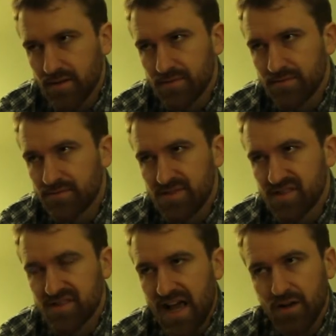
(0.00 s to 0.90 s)
a
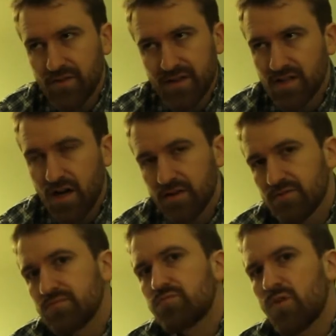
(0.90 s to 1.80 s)
sound that cut
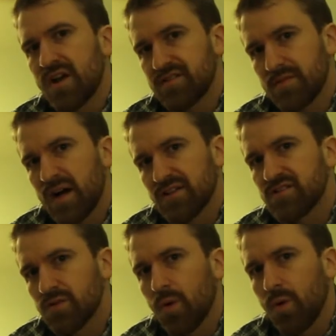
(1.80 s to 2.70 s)
right to my
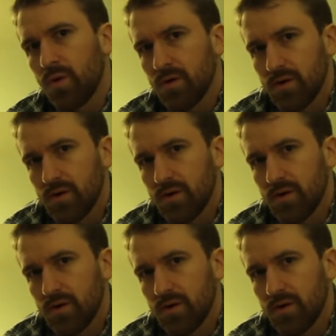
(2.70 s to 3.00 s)
soul.